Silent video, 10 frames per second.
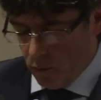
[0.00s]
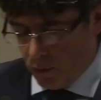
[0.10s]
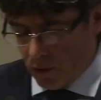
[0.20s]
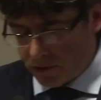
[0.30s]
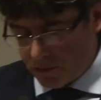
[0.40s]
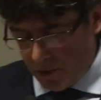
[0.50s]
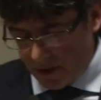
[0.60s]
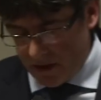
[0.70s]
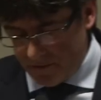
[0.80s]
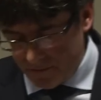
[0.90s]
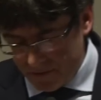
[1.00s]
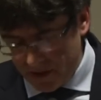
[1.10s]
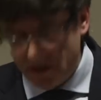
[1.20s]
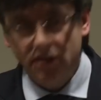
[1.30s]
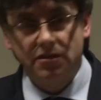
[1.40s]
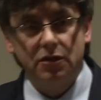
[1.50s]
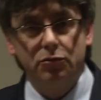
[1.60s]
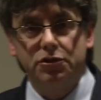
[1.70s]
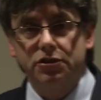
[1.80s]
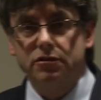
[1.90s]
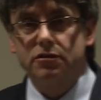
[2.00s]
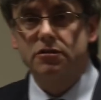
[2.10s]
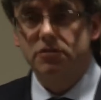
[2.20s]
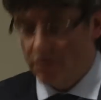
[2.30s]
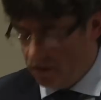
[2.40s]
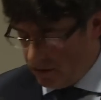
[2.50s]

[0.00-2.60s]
We also believe in institutions,